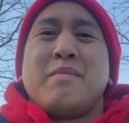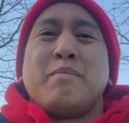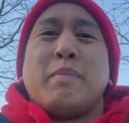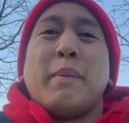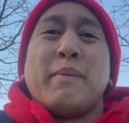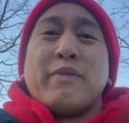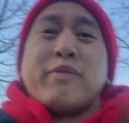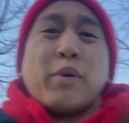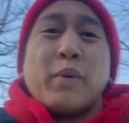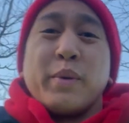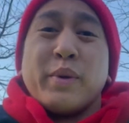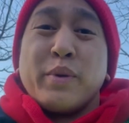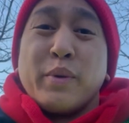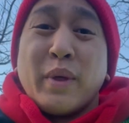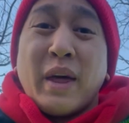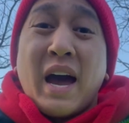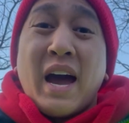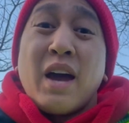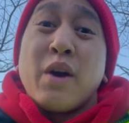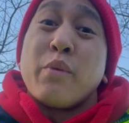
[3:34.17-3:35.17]
But before we do
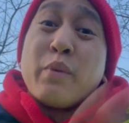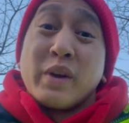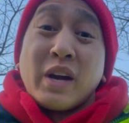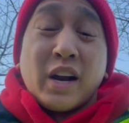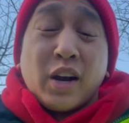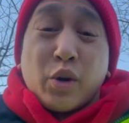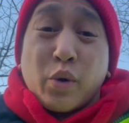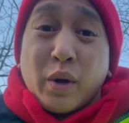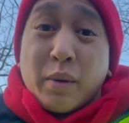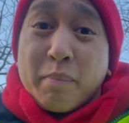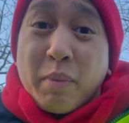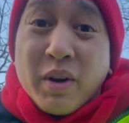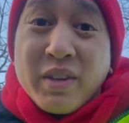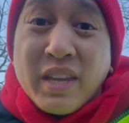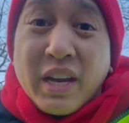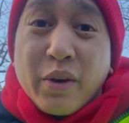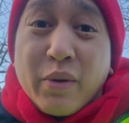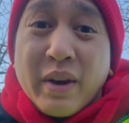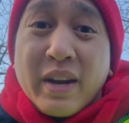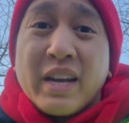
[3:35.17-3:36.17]
that, we got a quick
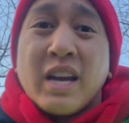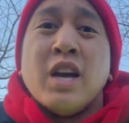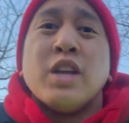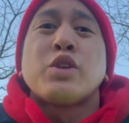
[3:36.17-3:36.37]
birthday greeting